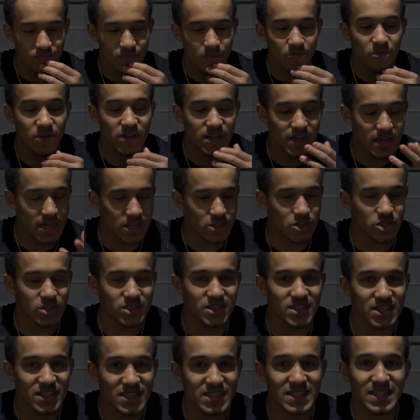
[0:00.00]
But yeah, just
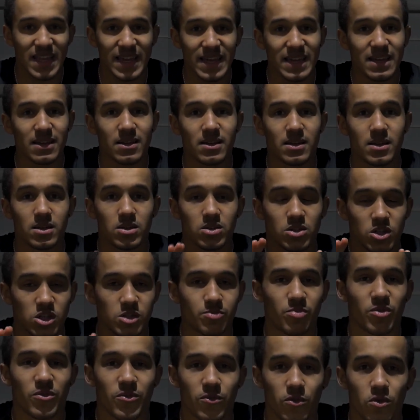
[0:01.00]
to state,
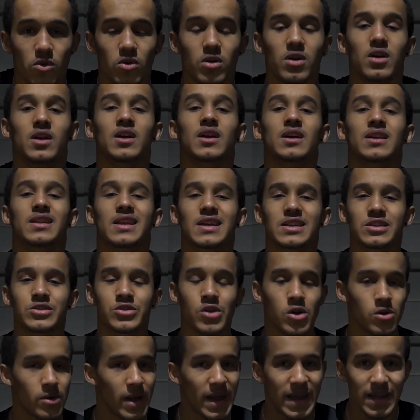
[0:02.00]
just before, there's
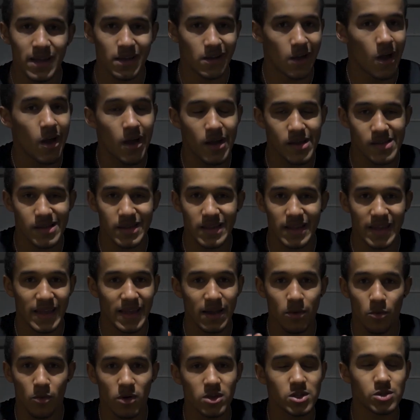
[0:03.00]
no hate going in
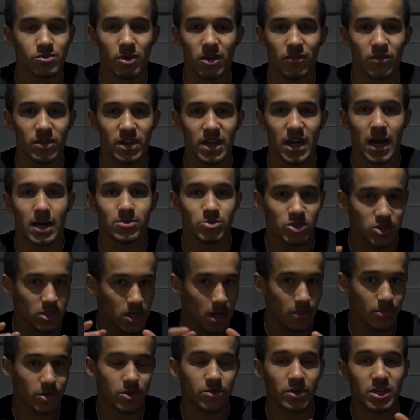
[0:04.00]
here whatsoever, yeah? I'm just
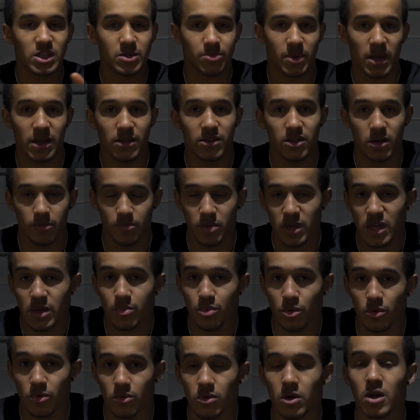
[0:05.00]
coming to explain to the
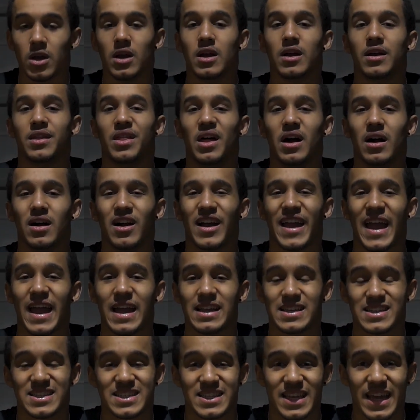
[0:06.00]
people that are
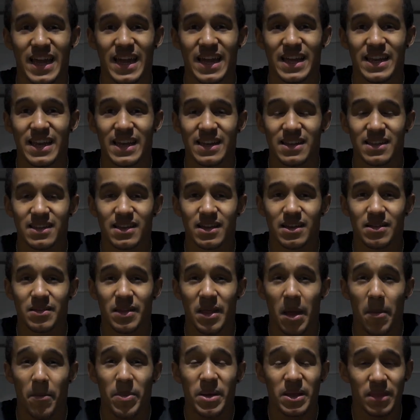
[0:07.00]
getting scared and
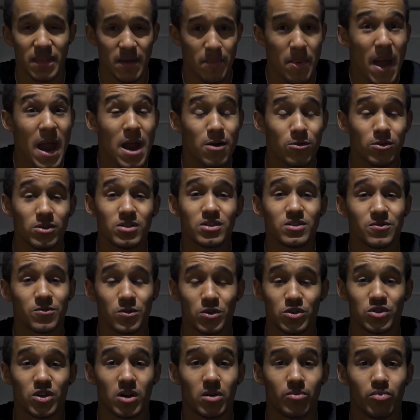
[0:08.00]
their parents, for
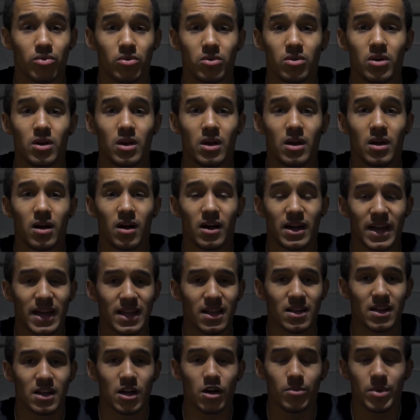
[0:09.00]
example, are
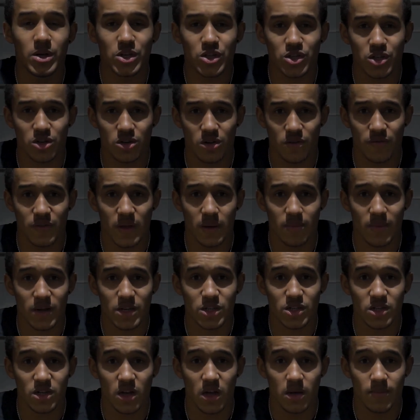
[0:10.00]
getting a little bit shook of them
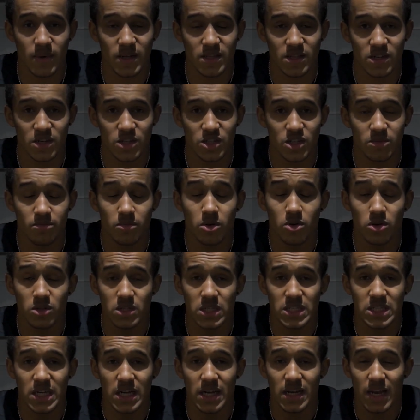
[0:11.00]
actually going back to the gym because
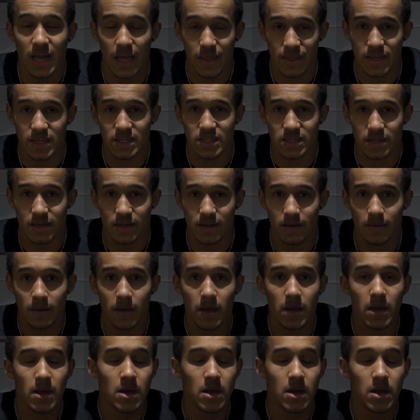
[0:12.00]
of something like this, yeah?